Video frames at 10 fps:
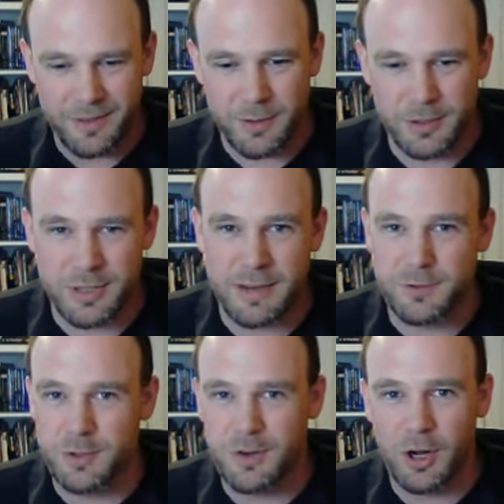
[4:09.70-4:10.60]
because I've
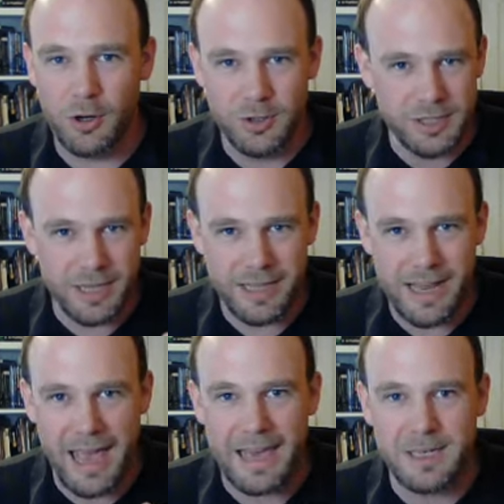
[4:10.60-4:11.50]
sort of clung to
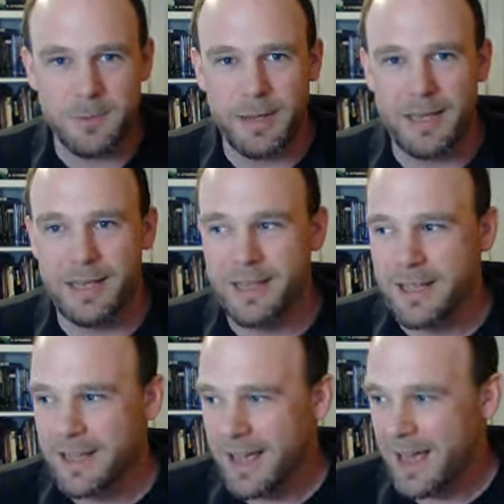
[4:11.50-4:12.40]
the HP
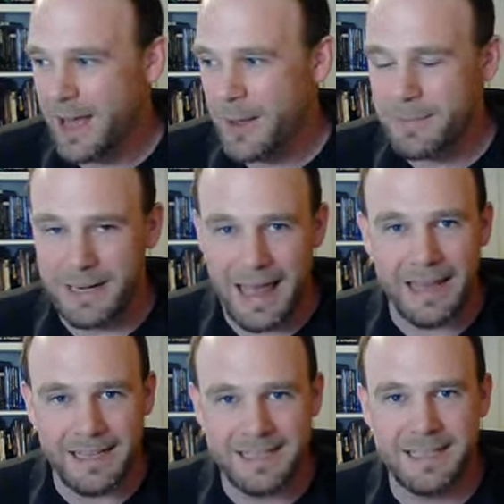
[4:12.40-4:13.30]
um,
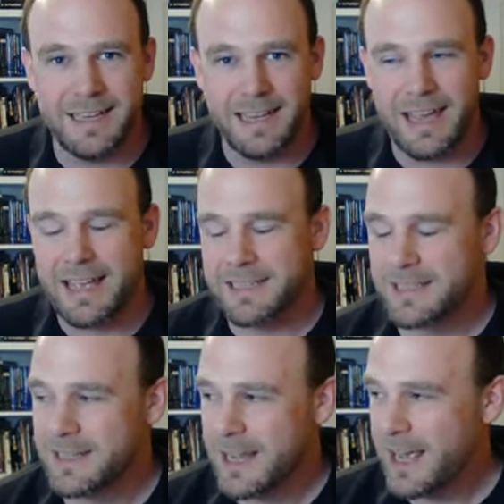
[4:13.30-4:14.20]
legacy, I
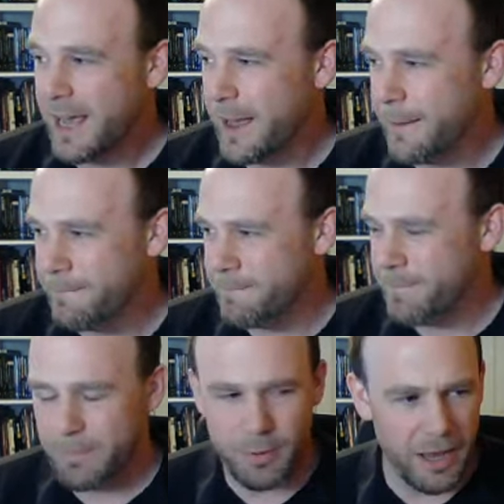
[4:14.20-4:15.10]
guess. Um,
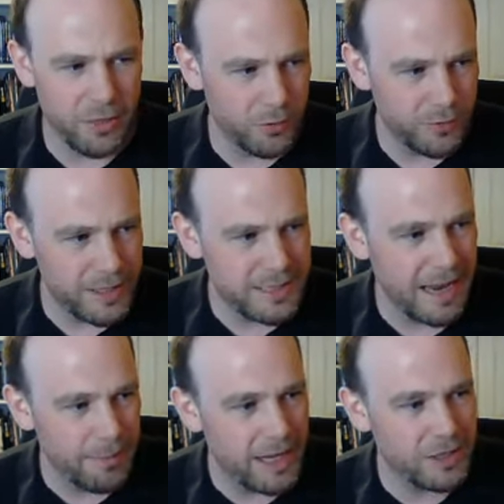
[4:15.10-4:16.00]
but I thought for this
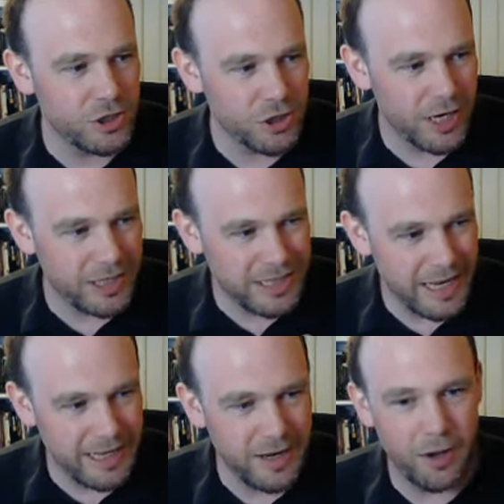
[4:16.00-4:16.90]
game, let's try
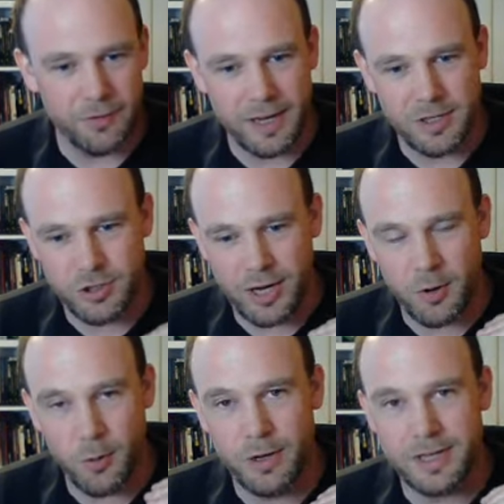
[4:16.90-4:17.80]
shaking it off and let's try
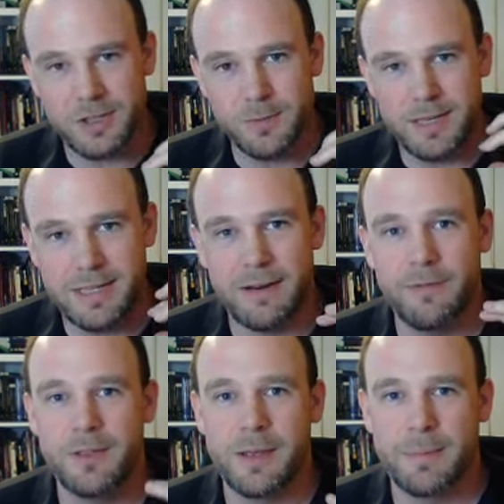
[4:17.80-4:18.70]
calling it something
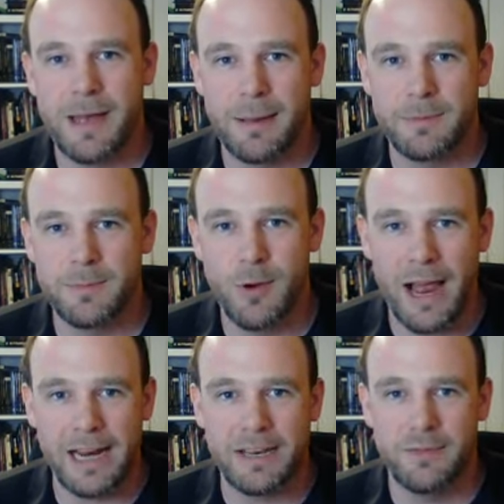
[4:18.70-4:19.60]
different that perhaps more
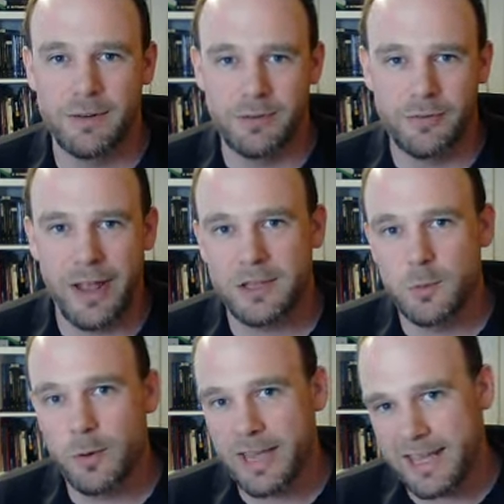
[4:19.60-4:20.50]
accurately reflects
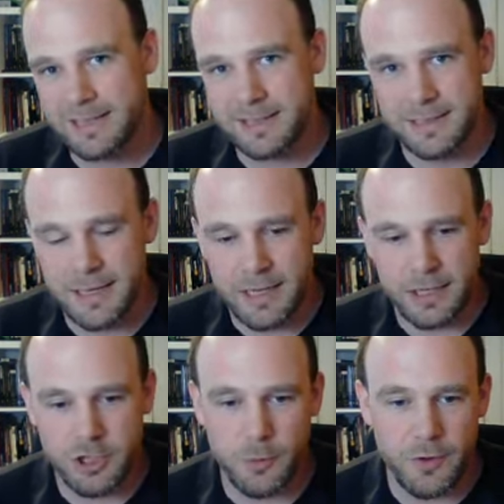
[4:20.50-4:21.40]
what it is.
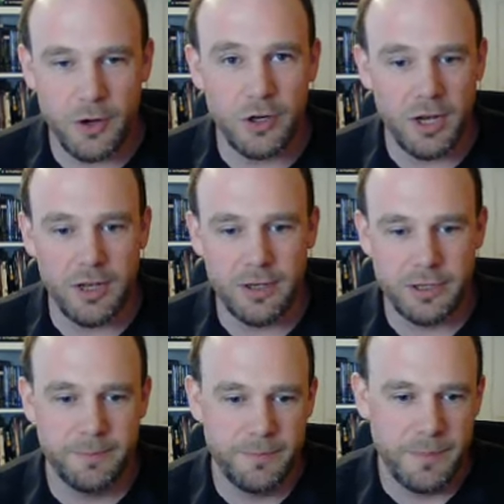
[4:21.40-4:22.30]
So we've got guard,
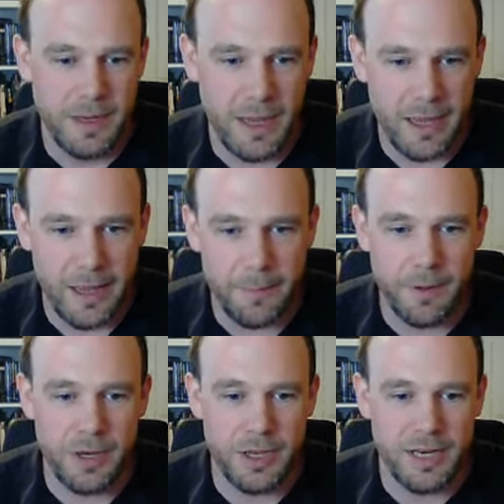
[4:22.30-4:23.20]
um,
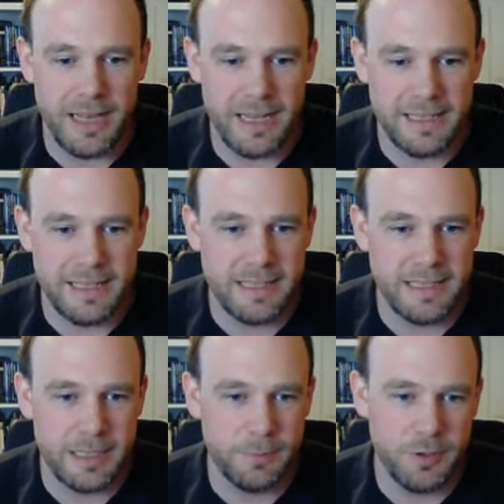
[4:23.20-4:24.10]
and you're going to get
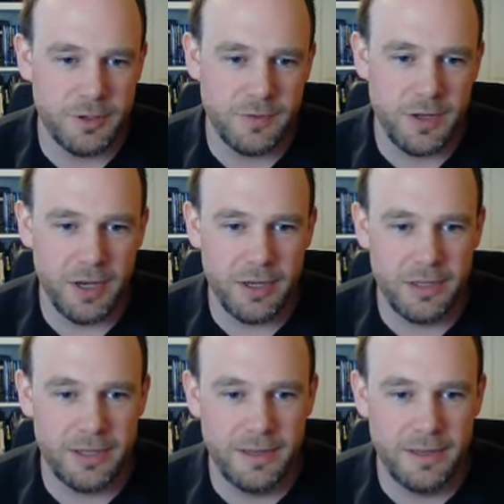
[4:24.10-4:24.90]
d6 points of guard.